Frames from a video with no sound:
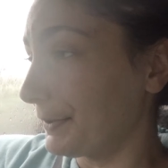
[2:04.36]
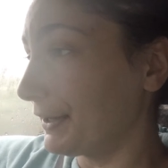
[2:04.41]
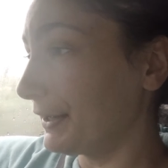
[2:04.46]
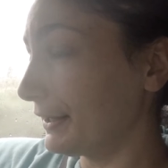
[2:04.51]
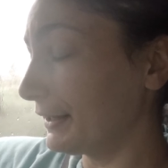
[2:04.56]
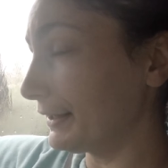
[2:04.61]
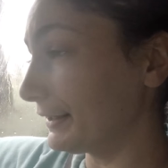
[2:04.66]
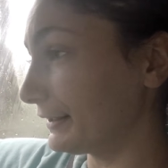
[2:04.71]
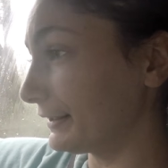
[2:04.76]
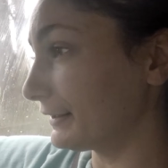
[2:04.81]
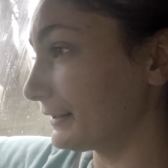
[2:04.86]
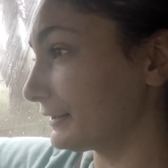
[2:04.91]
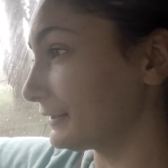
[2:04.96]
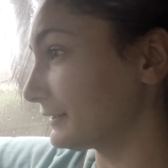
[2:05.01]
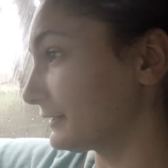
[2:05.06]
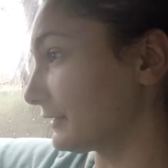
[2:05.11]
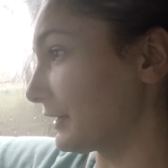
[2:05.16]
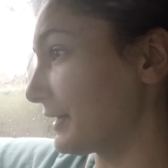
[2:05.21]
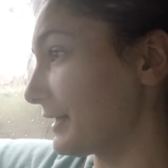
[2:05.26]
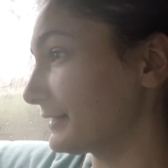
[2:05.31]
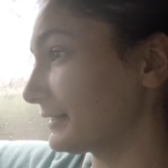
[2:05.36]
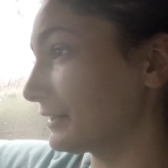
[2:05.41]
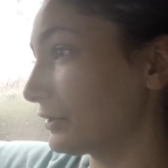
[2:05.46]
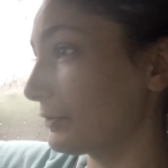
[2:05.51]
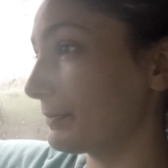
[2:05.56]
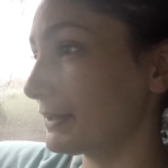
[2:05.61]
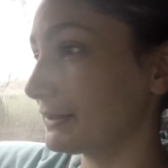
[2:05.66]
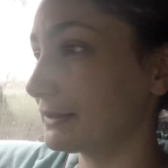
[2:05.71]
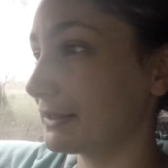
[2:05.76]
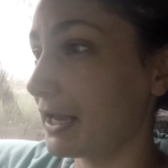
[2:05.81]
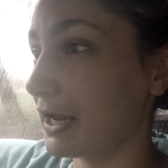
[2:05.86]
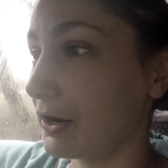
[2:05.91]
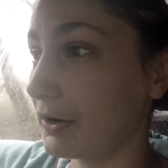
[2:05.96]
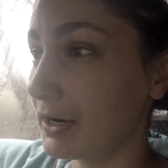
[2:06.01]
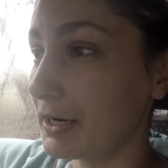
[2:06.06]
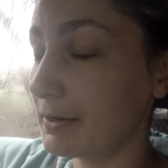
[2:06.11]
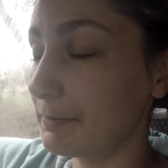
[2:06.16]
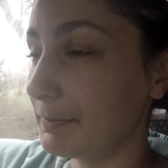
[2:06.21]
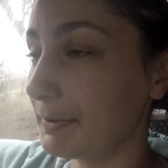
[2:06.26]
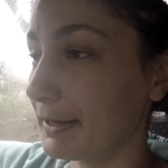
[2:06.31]
so that's a little bit
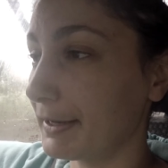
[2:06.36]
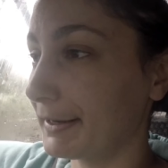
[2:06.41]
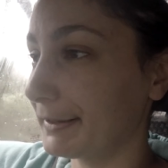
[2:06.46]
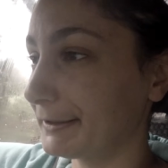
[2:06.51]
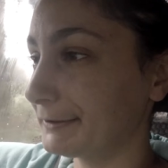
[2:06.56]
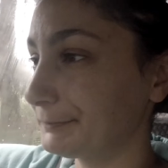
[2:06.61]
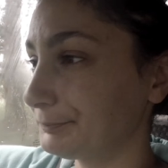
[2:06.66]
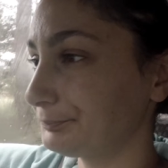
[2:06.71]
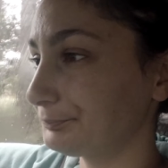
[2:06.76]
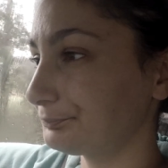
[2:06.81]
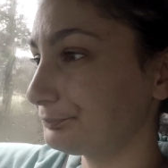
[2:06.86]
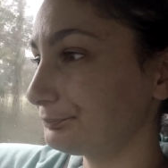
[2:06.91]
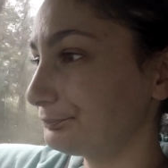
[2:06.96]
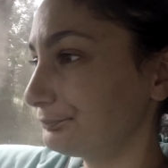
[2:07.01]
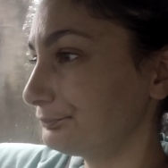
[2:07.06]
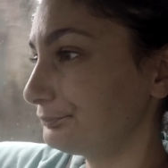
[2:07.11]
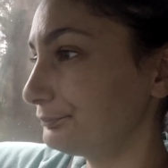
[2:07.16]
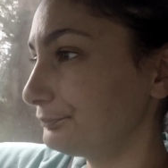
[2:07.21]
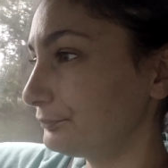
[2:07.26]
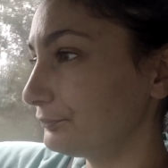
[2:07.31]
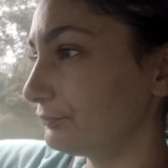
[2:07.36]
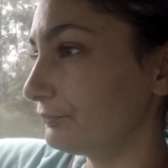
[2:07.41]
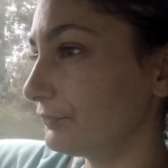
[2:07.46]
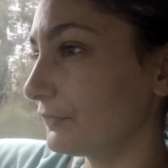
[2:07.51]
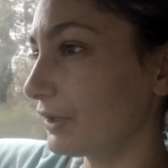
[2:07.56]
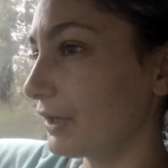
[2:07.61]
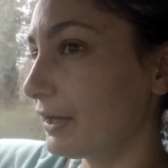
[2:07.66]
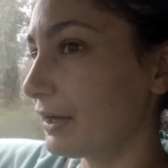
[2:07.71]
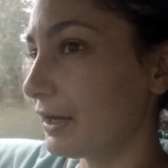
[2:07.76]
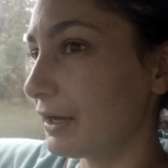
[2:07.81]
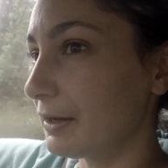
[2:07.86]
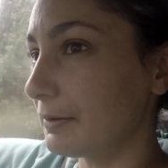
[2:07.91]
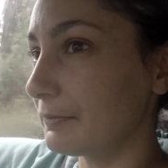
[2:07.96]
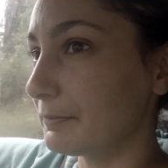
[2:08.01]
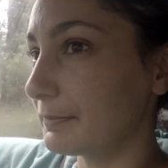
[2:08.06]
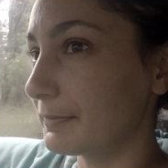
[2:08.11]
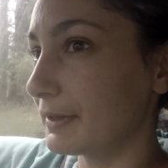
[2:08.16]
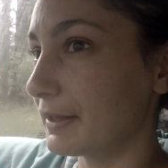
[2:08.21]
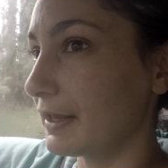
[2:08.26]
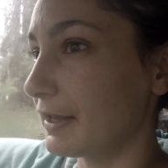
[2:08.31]
scary, but
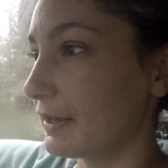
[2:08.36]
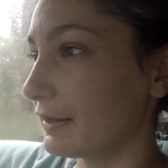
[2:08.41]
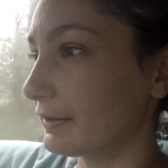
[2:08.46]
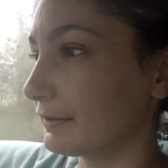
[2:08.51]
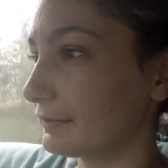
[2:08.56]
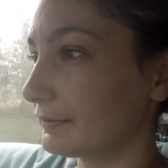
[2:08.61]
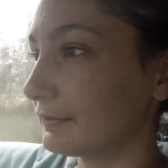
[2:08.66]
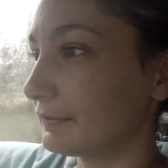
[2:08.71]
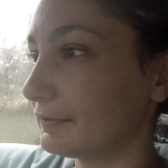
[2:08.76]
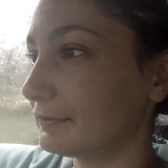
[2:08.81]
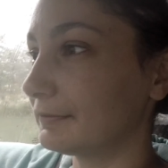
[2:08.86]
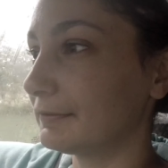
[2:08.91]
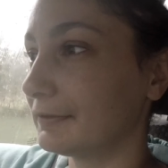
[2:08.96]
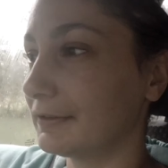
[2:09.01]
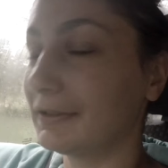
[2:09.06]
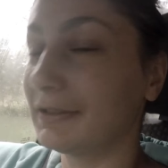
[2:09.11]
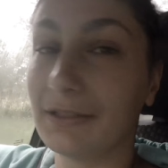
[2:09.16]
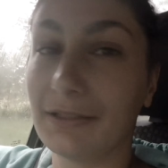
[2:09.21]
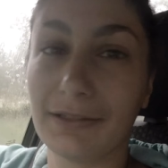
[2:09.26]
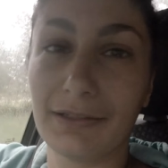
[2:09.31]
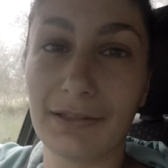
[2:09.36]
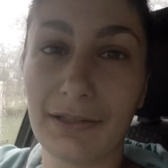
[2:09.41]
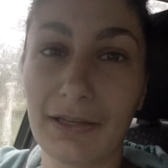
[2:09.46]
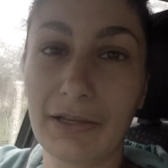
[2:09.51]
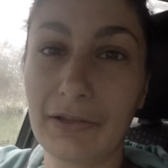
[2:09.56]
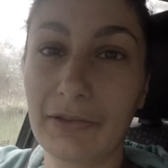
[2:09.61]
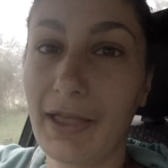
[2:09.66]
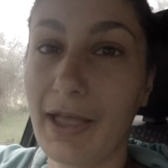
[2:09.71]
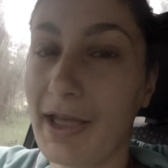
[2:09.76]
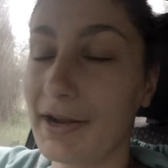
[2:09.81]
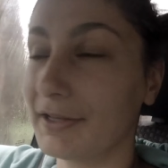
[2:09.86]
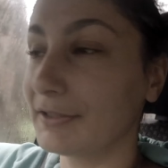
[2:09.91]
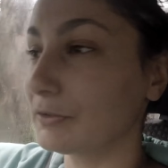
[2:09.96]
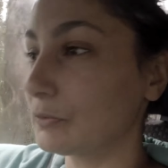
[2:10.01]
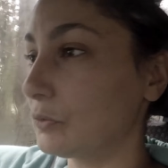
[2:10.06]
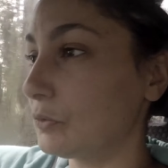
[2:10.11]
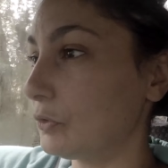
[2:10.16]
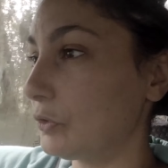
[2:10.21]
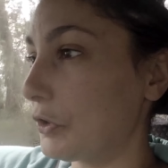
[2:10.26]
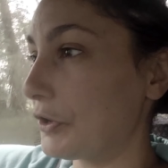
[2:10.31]
um, yeah, glad
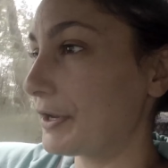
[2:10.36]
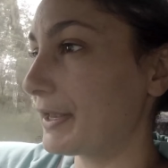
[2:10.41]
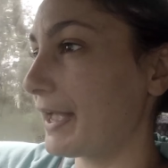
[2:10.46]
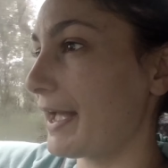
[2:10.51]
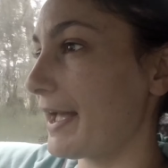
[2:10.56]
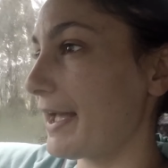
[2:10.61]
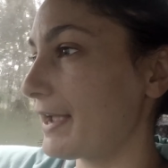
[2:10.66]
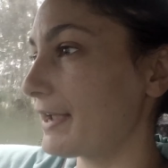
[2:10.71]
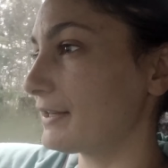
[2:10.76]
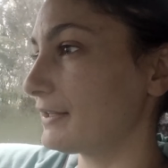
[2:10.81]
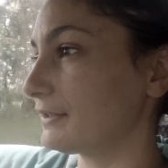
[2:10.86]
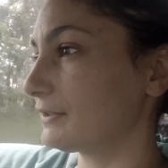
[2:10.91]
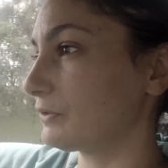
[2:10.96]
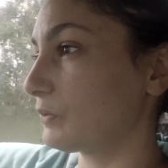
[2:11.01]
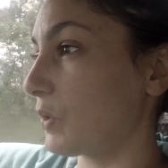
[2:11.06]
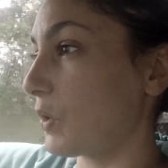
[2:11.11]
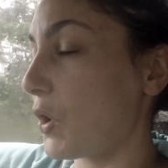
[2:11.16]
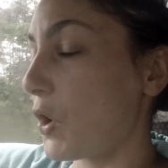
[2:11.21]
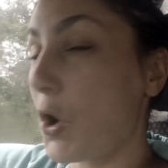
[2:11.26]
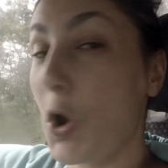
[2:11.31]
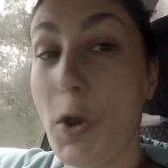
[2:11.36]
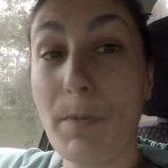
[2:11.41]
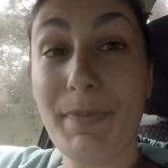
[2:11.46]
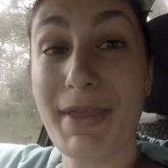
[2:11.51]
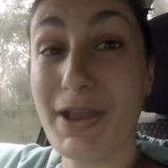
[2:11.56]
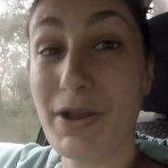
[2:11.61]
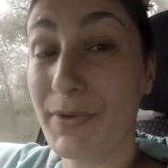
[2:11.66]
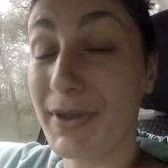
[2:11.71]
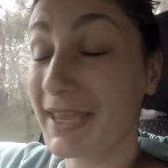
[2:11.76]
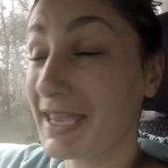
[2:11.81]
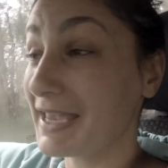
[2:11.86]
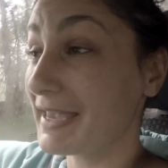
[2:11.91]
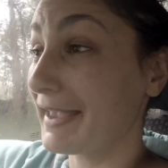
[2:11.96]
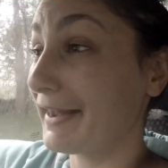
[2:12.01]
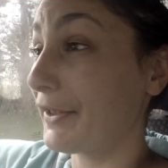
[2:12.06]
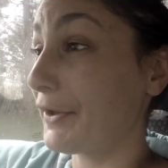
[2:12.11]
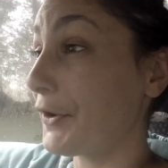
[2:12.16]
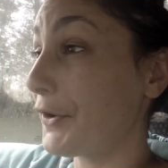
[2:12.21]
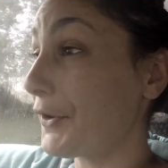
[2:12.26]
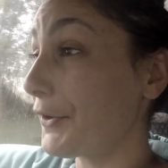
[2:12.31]
it's all okay. Just hoping we can
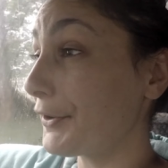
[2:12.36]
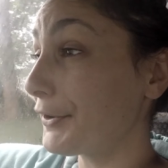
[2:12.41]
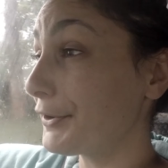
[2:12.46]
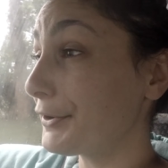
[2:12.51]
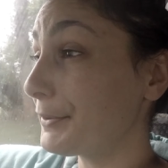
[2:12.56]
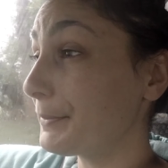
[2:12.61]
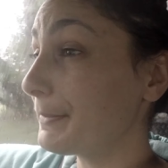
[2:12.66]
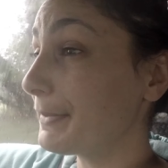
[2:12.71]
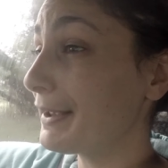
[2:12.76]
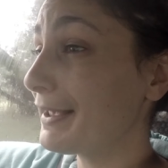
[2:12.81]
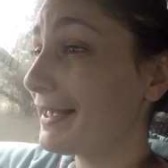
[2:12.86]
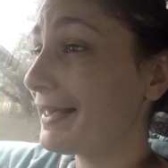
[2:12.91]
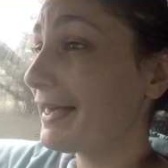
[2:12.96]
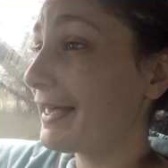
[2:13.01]
get it home.